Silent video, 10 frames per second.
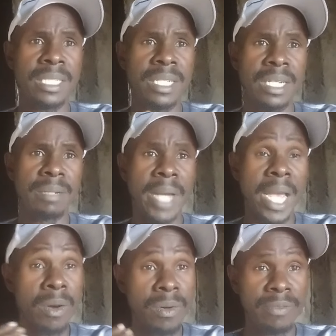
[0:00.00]
check
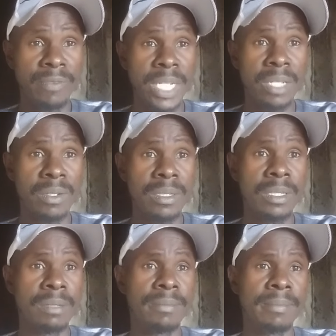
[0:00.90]
my own videos,